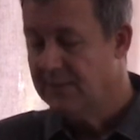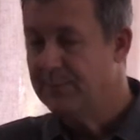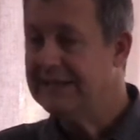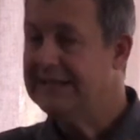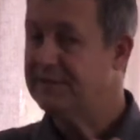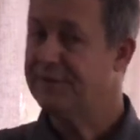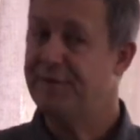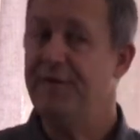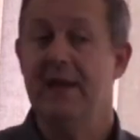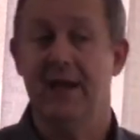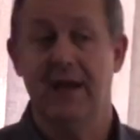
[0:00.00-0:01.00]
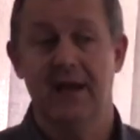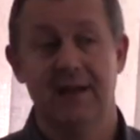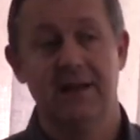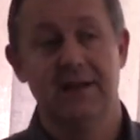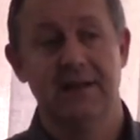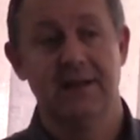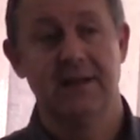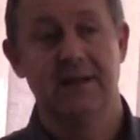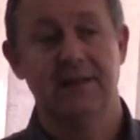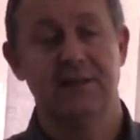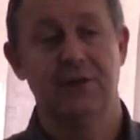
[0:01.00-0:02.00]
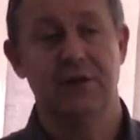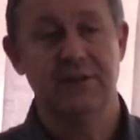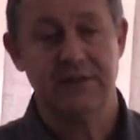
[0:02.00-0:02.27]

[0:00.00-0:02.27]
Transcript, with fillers: But his fear did not